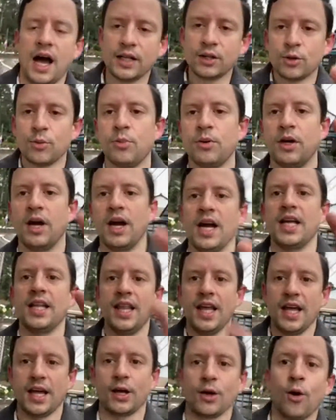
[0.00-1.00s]
burai
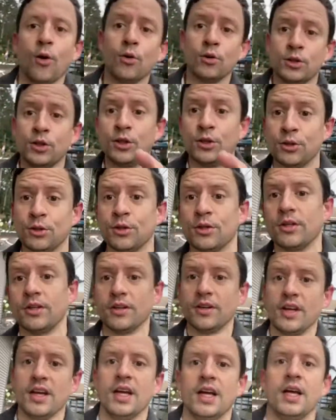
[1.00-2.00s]
de konyu
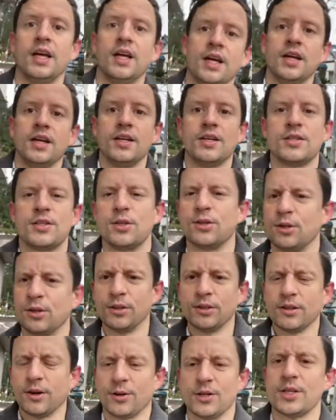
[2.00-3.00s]
suru,
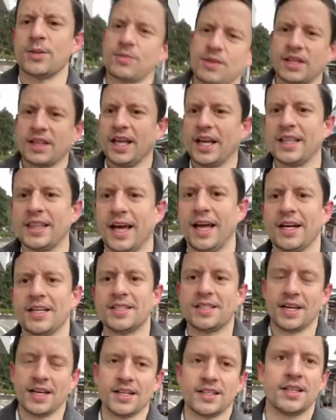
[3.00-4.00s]
or something like that it
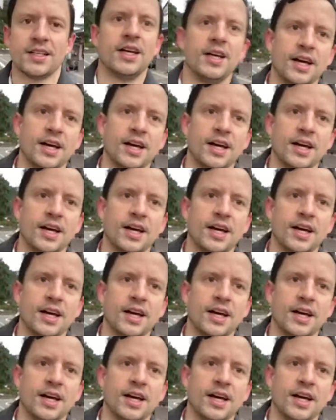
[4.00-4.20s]
says.